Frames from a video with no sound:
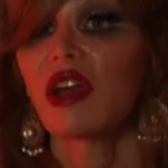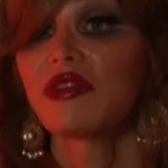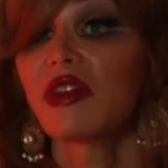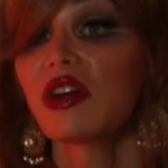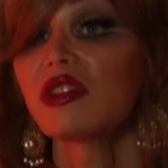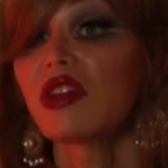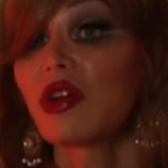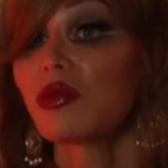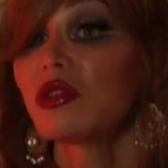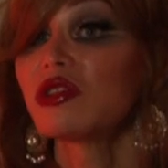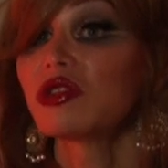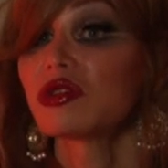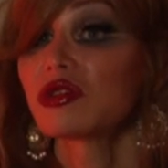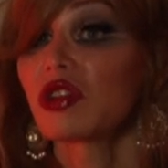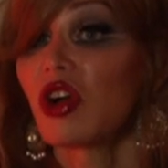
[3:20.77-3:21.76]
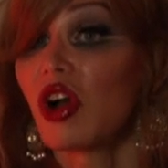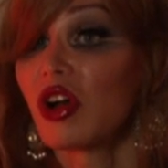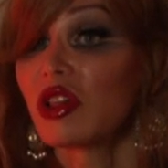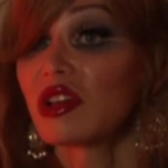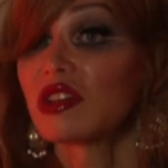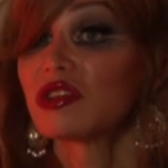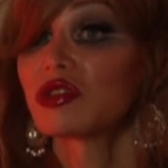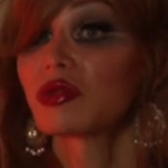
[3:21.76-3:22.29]
I felt that Winters
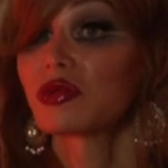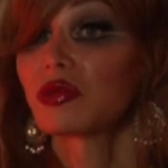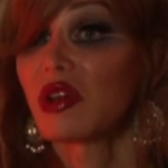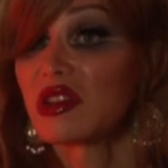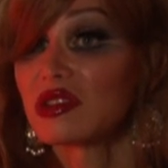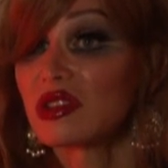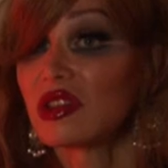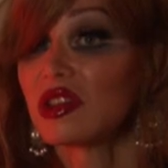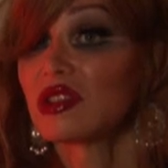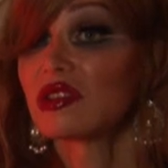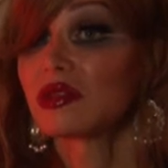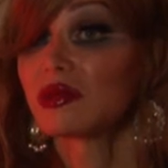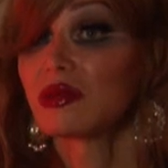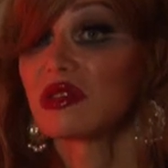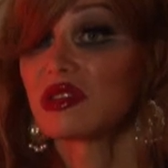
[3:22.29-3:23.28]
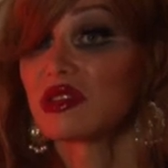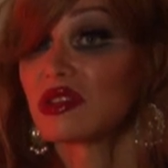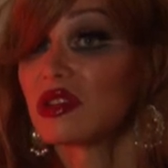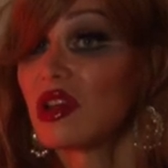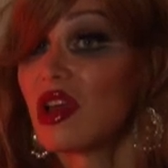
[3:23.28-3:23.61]
College residence was